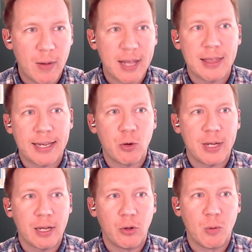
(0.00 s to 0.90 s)
I think he'll
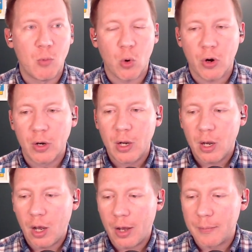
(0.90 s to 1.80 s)
get a little more
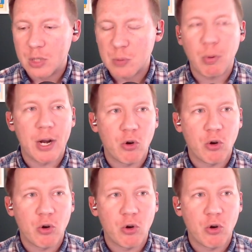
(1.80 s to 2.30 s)
spread